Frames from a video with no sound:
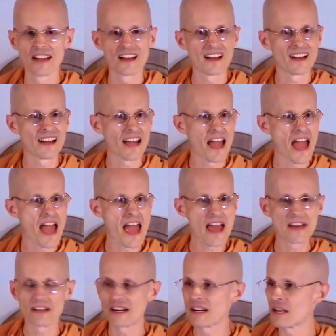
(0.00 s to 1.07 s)

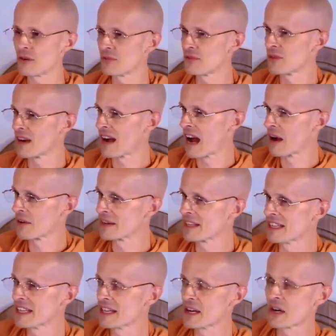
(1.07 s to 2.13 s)
head of our
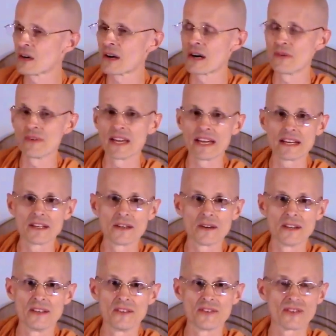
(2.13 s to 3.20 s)
ego of
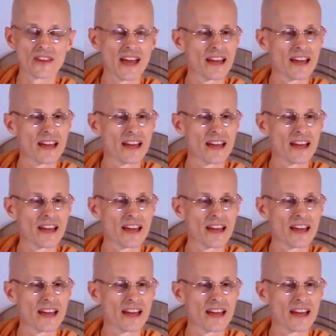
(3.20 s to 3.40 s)
ignorance.